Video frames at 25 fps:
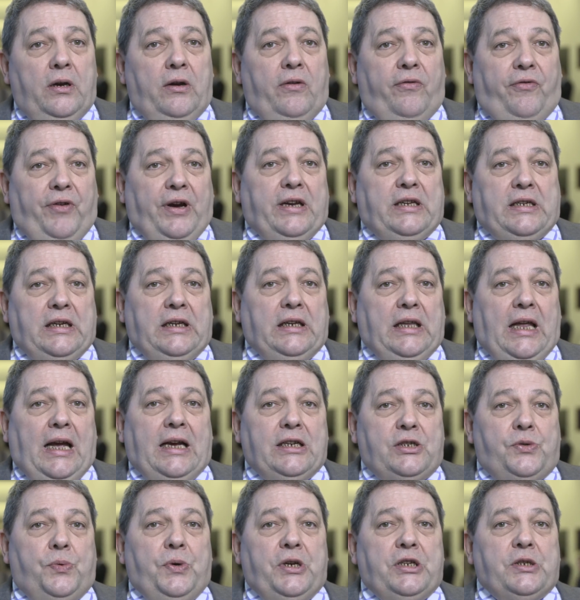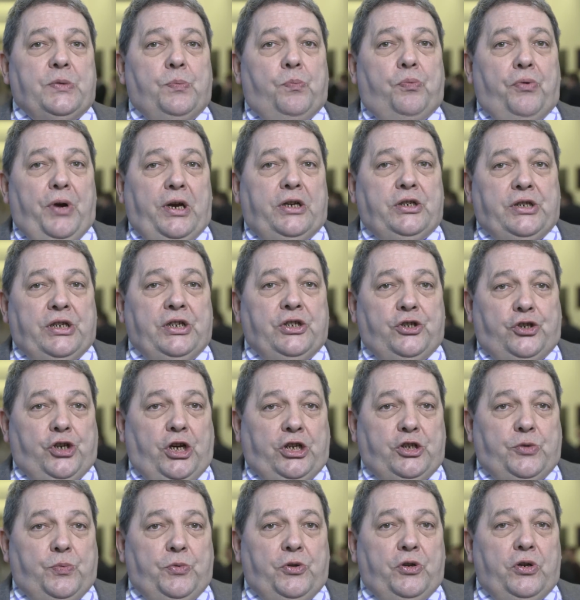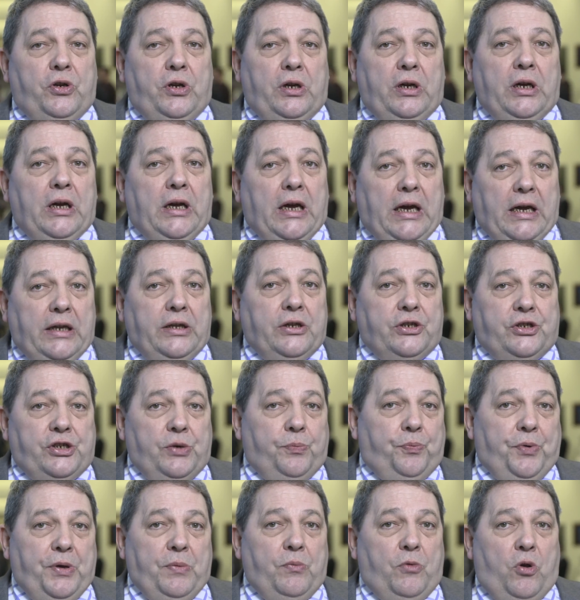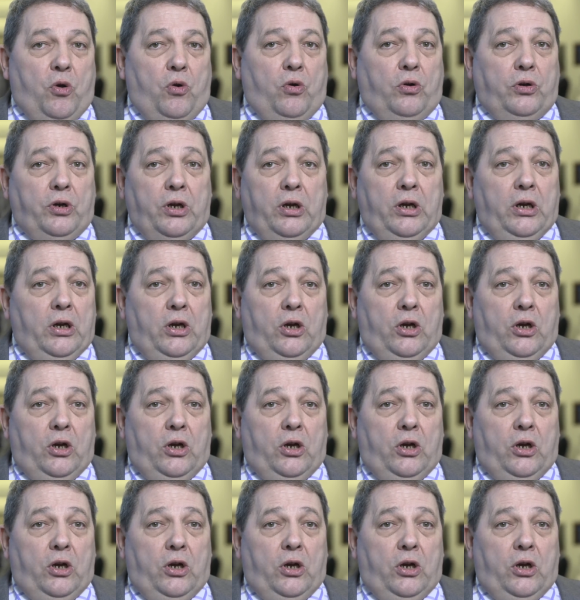fighting last week's Brexit judgment in the Supreme Court,